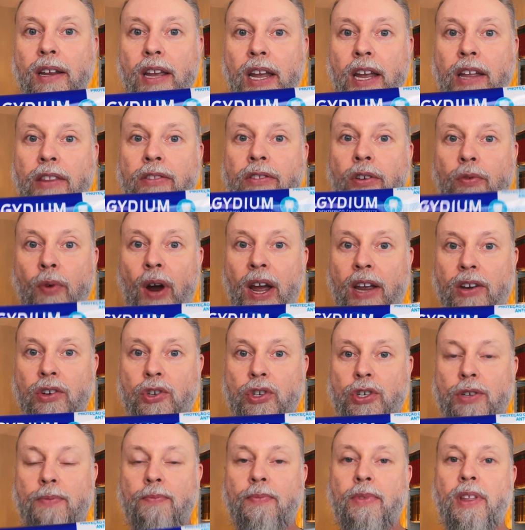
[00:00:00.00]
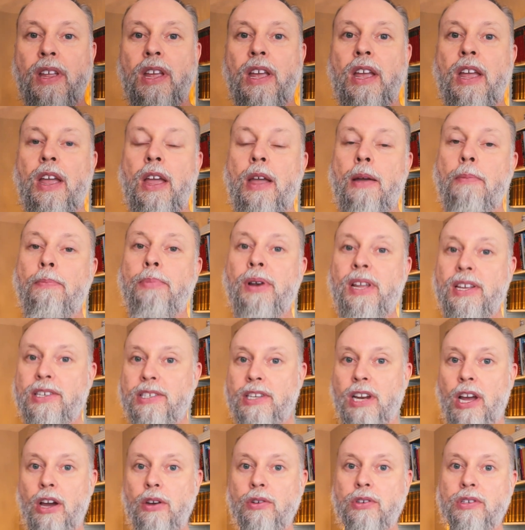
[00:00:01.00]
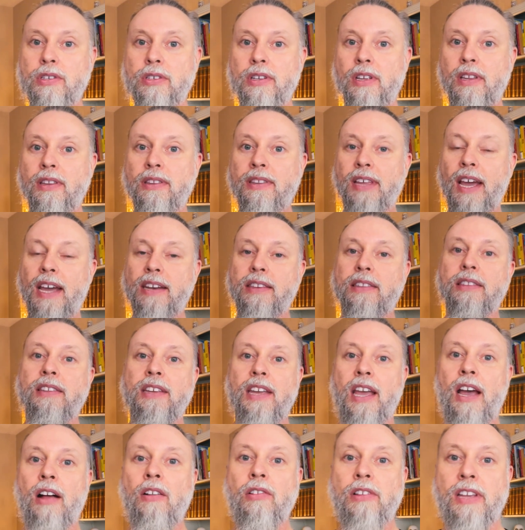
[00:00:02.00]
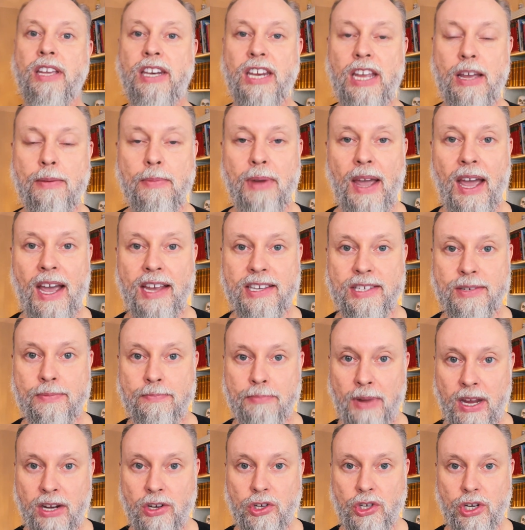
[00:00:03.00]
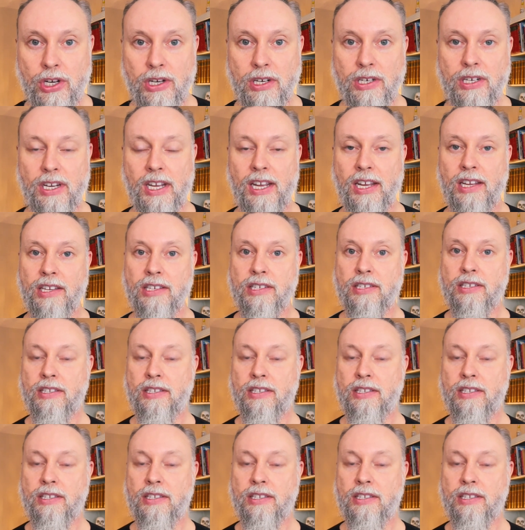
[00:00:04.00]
in the range. Please note that the Algidium, as mentioned, is